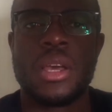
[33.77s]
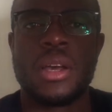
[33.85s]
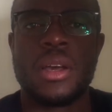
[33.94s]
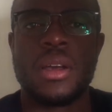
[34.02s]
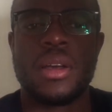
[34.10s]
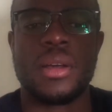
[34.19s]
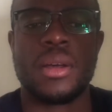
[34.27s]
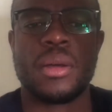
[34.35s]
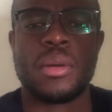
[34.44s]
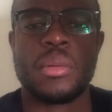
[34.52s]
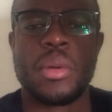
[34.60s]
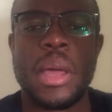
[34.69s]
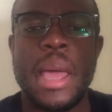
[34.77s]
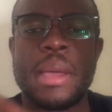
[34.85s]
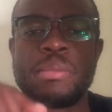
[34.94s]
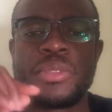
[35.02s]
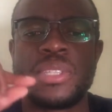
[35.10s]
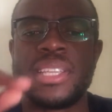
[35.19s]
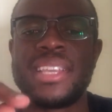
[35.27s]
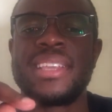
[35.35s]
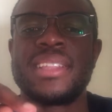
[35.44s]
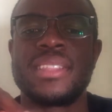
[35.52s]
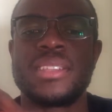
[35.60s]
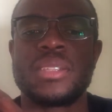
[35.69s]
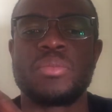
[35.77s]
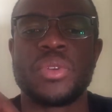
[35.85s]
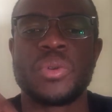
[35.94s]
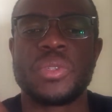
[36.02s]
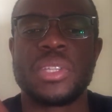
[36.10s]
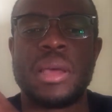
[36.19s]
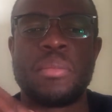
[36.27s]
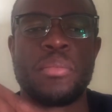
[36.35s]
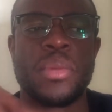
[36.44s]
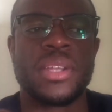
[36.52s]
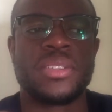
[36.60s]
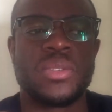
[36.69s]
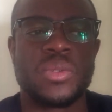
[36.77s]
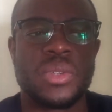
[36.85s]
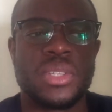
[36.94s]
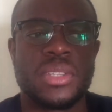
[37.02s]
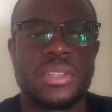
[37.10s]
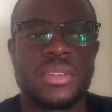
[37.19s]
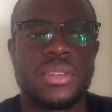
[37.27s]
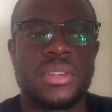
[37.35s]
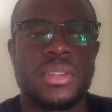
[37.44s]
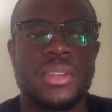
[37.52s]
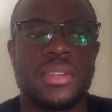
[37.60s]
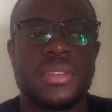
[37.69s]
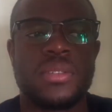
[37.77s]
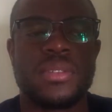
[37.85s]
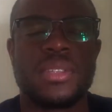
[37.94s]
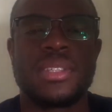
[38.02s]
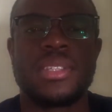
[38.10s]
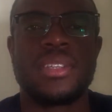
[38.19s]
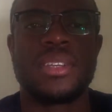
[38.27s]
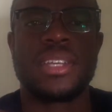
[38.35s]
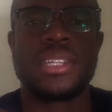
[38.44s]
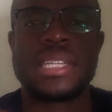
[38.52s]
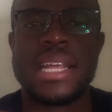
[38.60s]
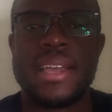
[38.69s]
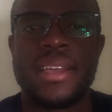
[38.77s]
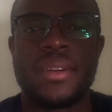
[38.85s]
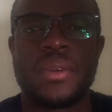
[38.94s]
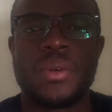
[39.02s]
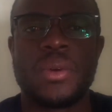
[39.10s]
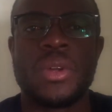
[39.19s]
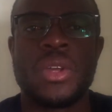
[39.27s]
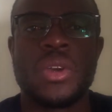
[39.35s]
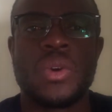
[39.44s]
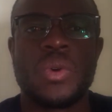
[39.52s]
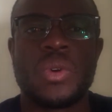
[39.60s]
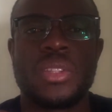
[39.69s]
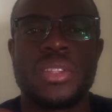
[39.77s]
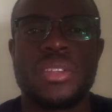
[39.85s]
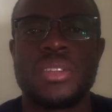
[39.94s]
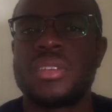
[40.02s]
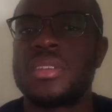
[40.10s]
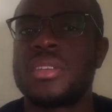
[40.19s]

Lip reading: Uh, I'm saying this because I might not see a triangle on the